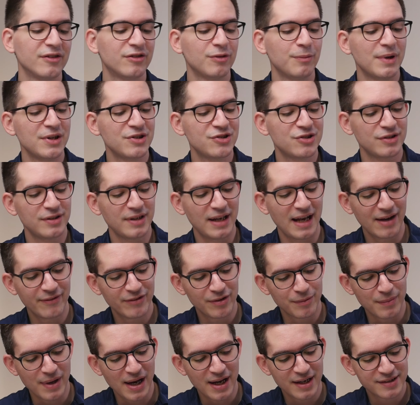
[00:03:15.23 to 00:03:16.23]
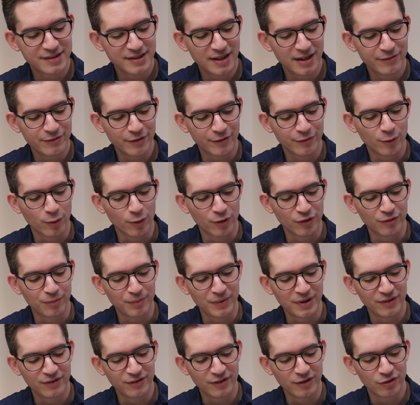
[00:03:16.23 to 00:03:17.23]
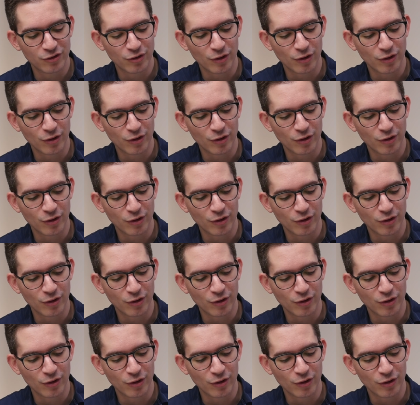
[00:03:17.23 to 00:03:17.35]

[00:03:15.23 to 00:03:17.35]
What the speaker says: to mention, having MagSafe of course means the